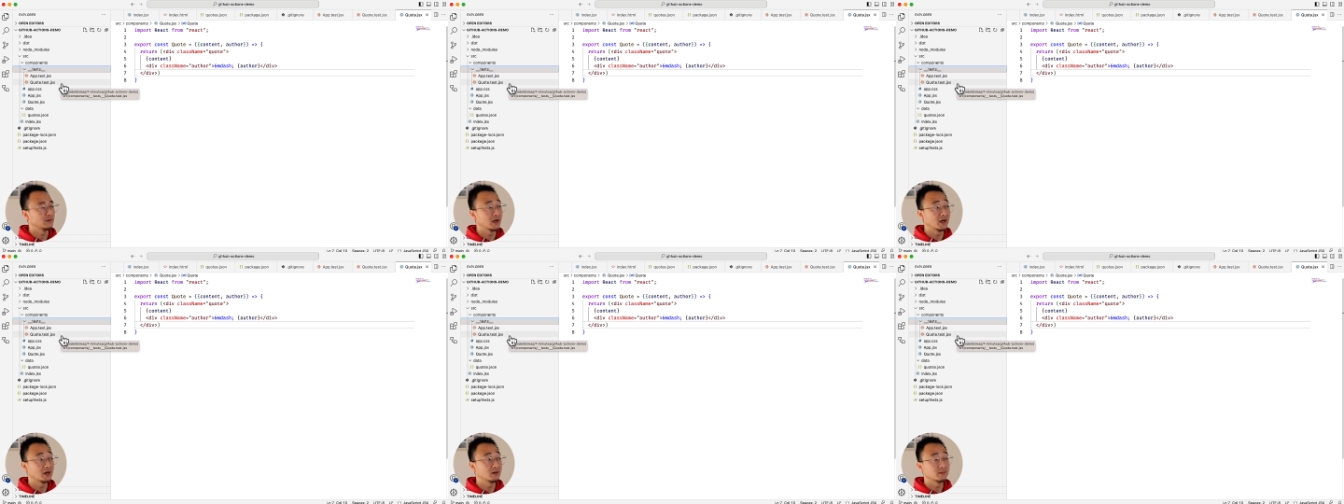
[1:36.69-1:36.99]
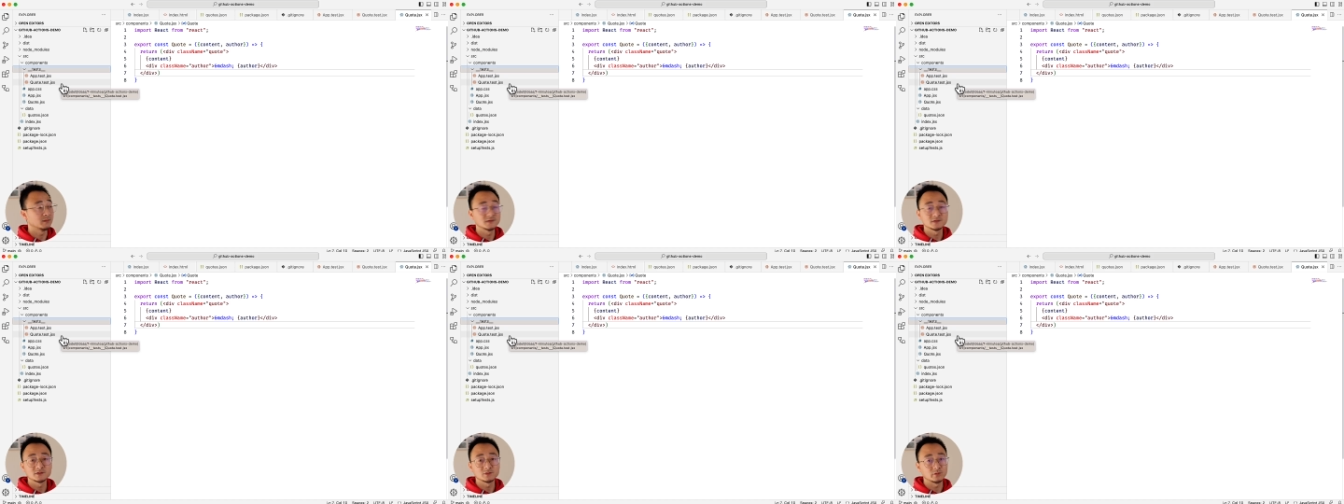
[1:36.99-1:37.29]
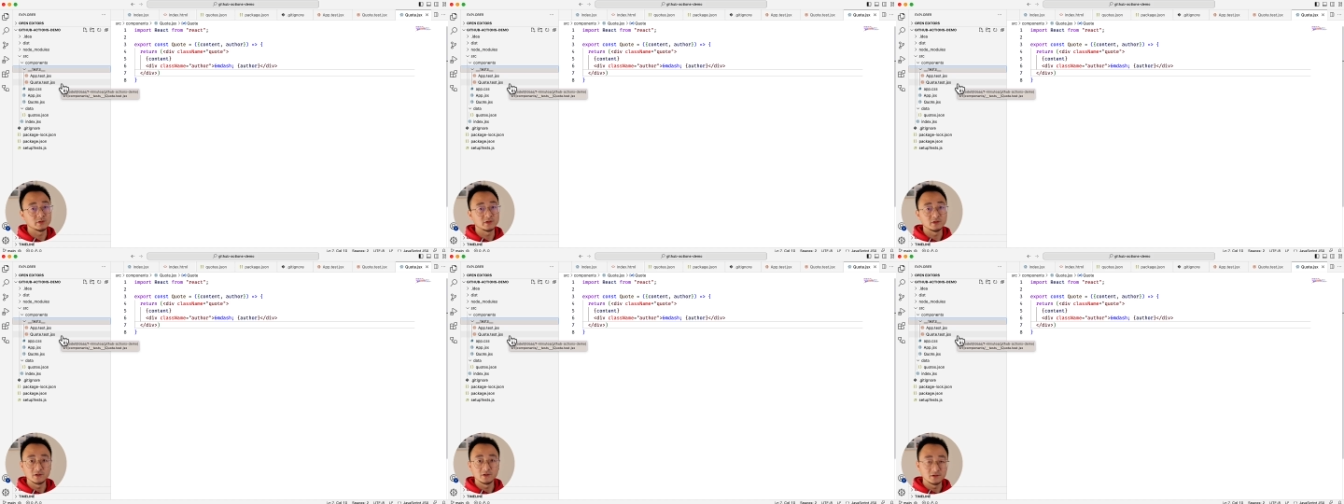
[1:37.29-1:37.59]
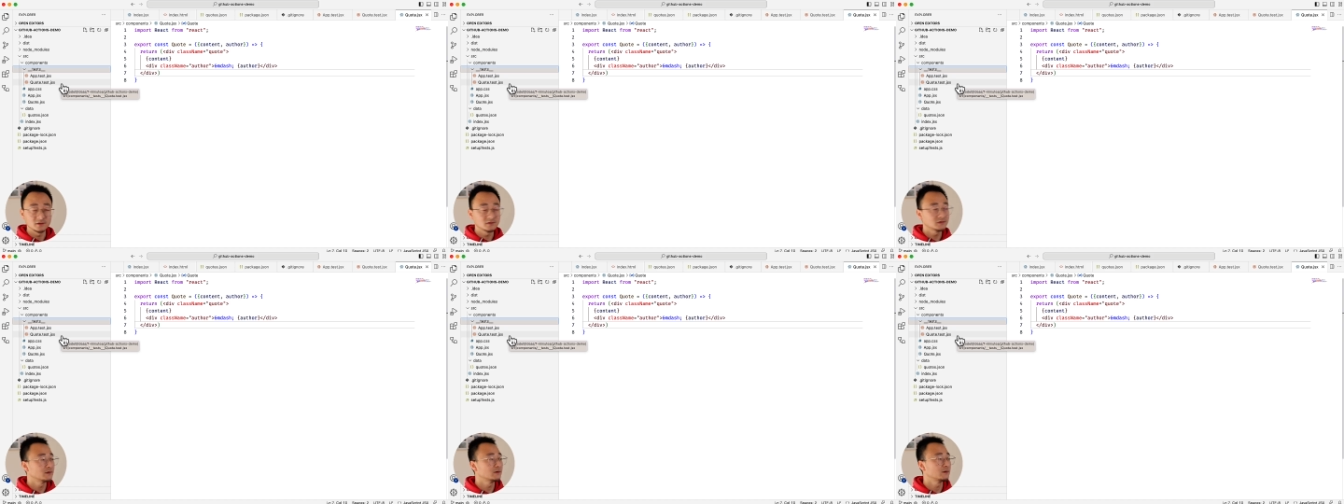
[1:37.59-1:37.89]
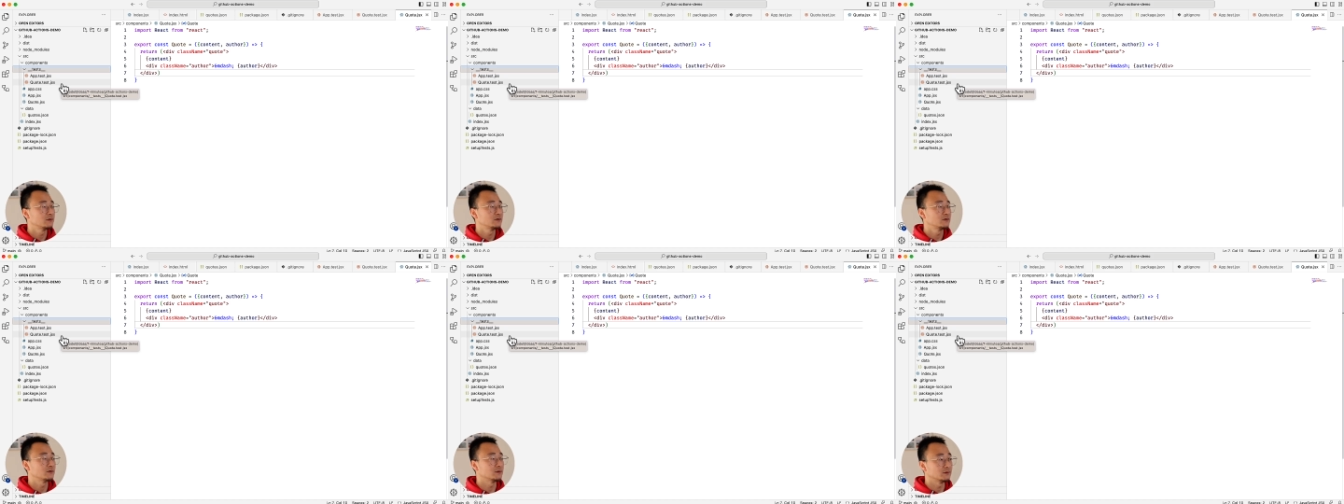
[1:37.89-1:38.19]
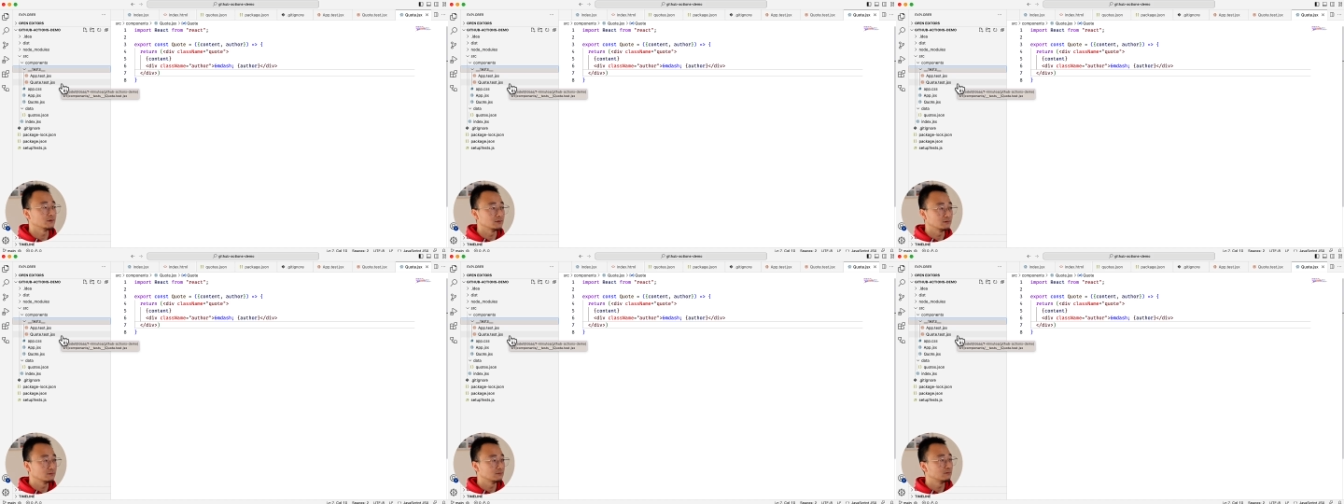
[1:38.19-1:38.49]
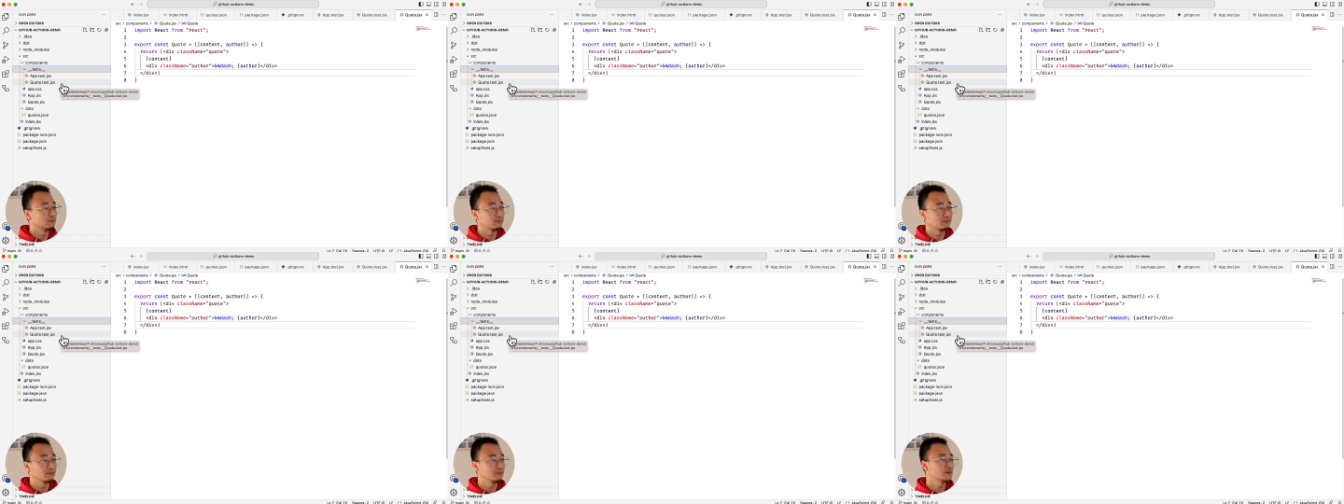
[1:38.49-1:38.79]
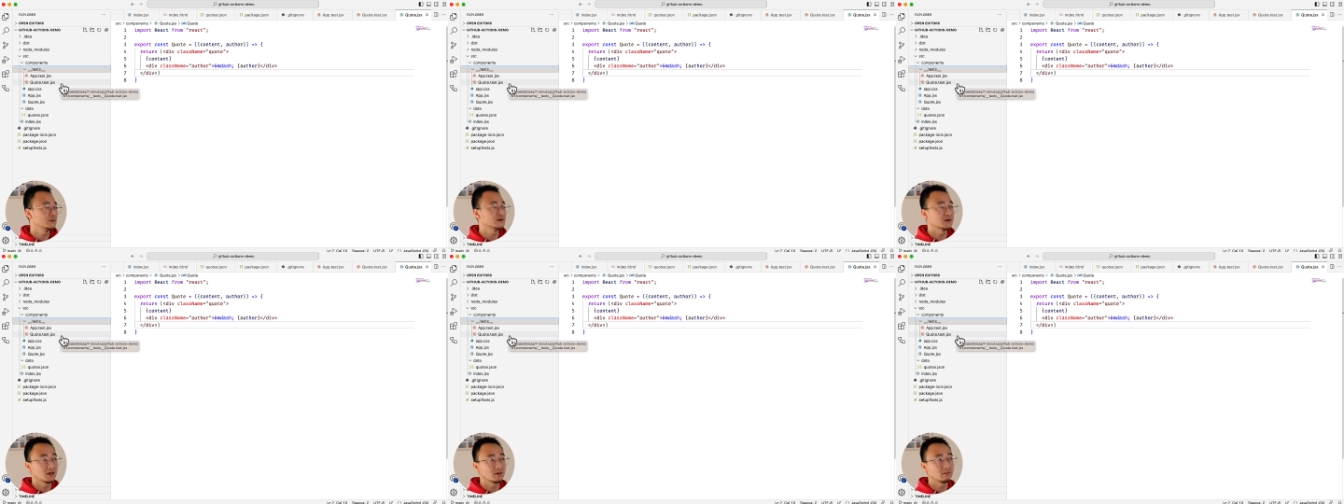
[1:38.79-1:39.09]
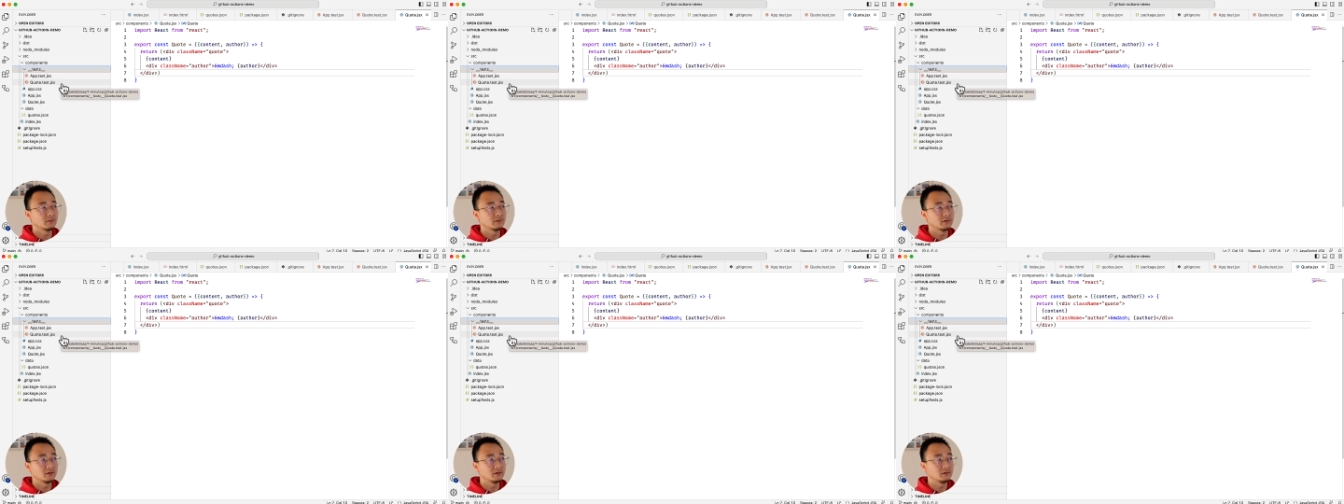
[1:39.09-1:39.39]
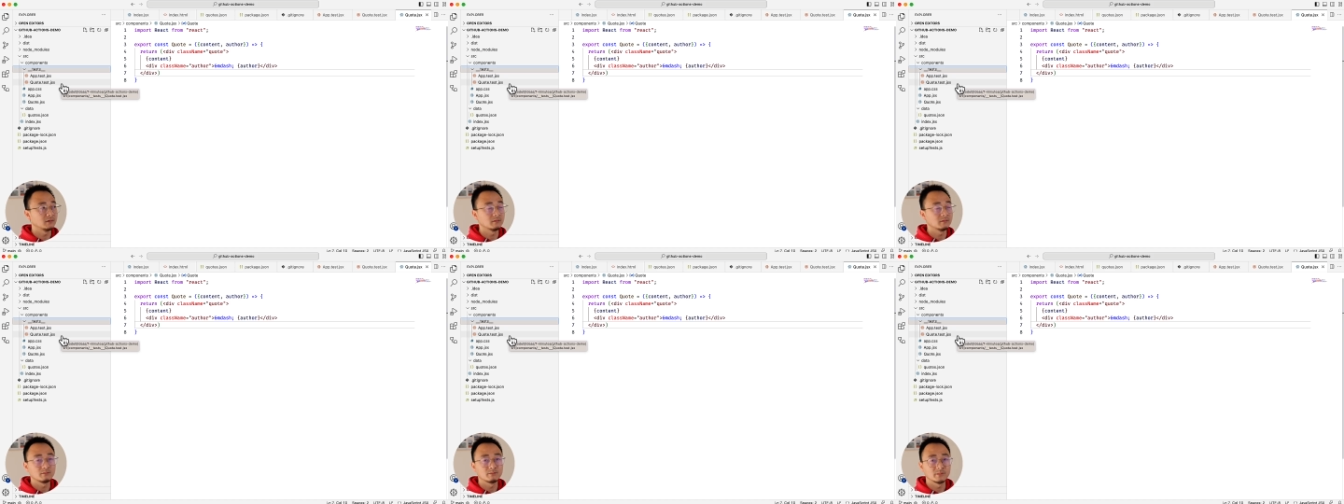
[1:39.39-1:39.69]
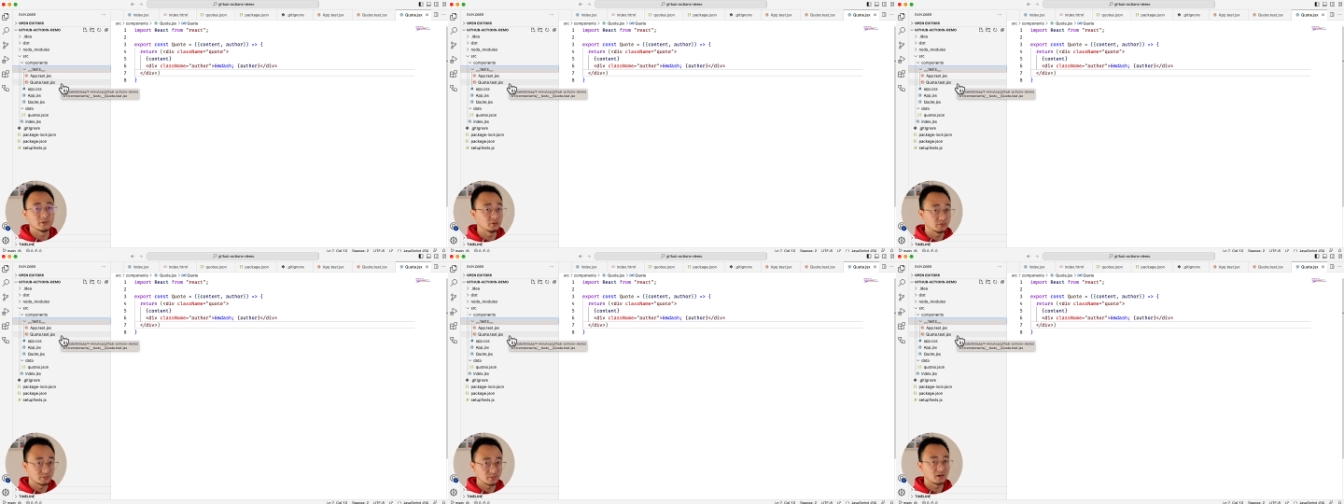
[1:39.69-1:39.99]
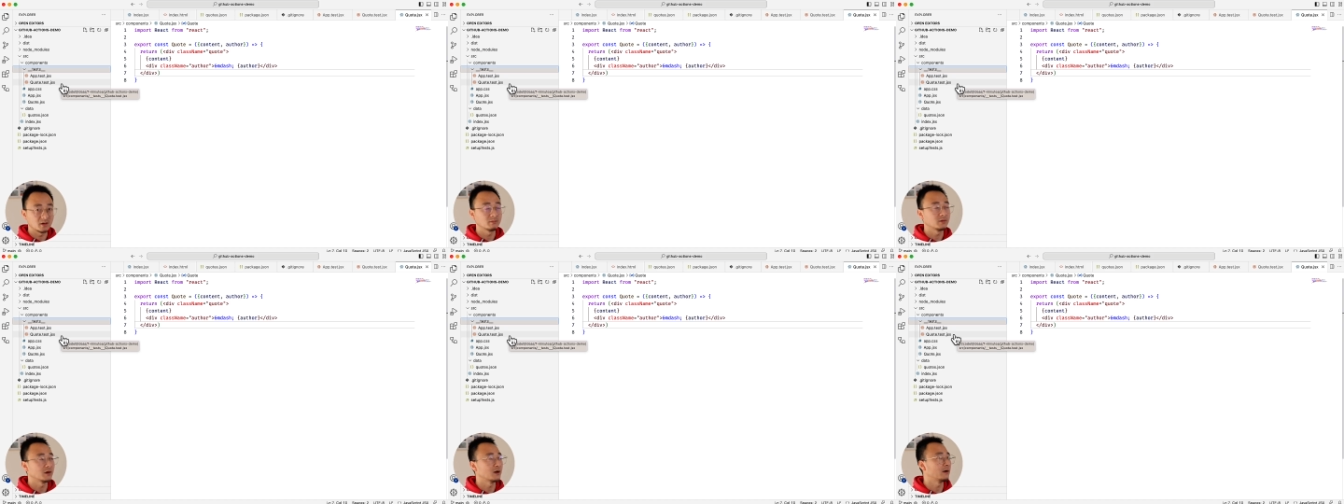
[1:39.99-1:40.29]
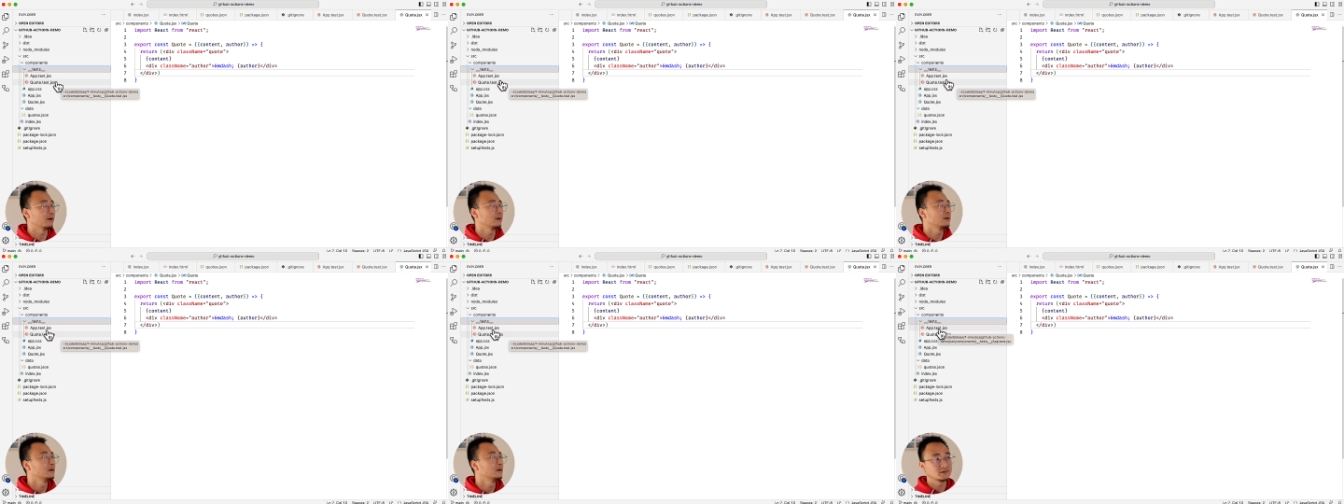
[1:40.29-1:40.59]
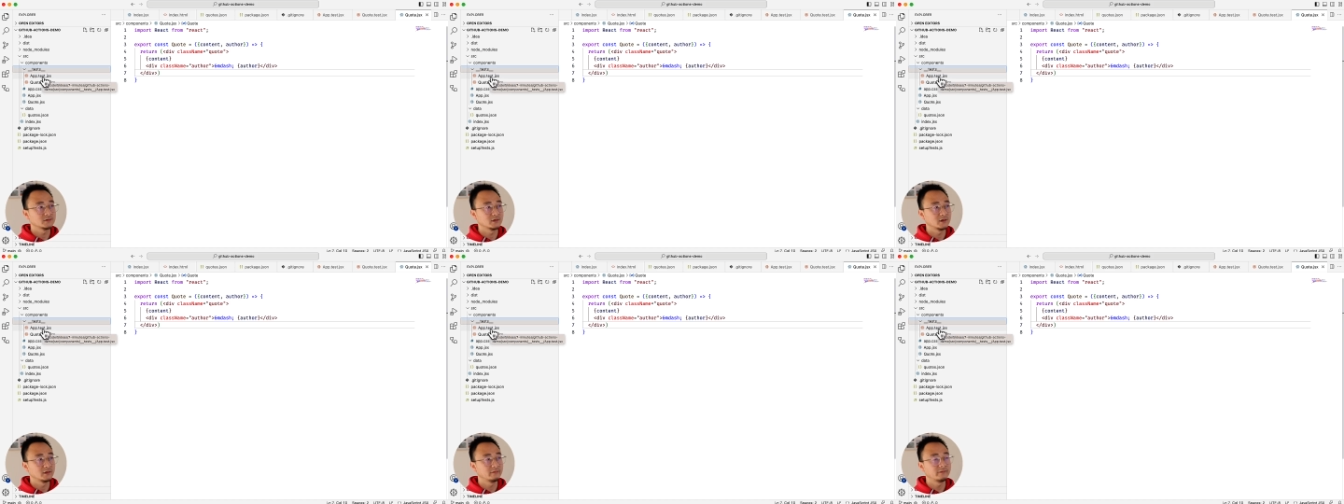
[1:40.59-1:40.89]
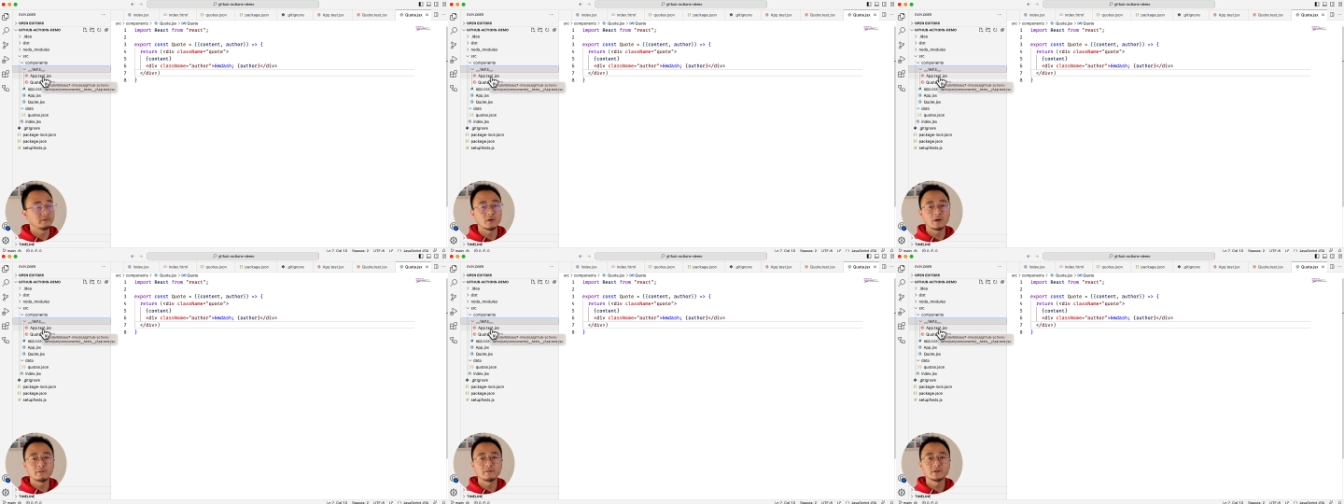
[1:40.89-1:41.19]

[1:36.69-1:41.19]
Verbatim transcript: elements we need to set up the build pipeline. If you haven't